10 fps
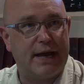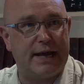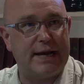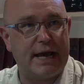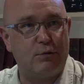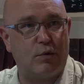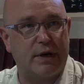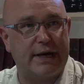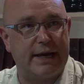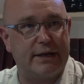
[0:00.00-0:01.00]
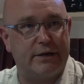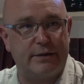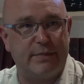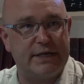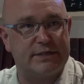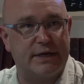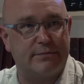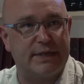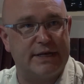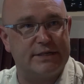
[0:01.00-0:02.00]
And networking can be
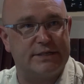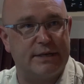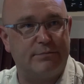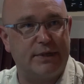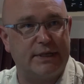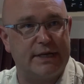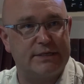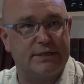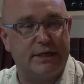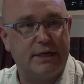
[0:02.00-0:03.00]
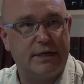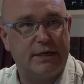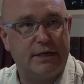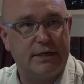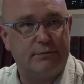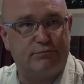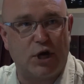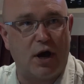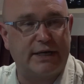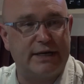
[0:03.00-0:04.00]
something as simple as
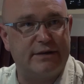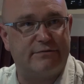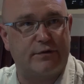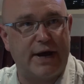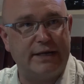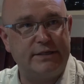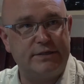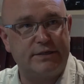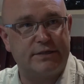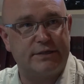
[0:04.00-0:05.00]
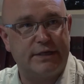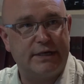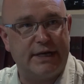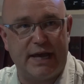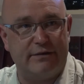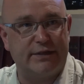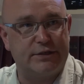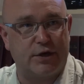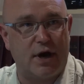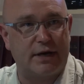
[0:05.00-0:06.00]
talking to friends, even
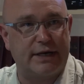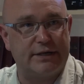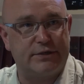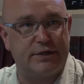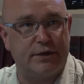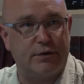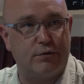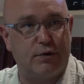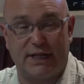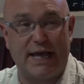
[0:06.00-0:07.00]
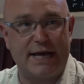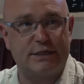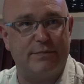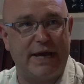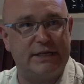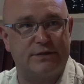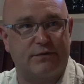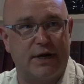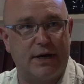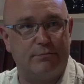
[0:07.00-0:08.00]
talking to classmates
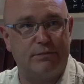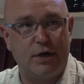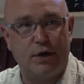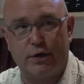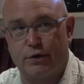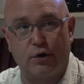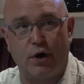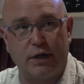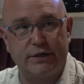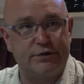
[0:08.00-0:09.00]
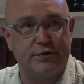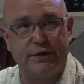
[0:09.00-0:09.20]
from your college or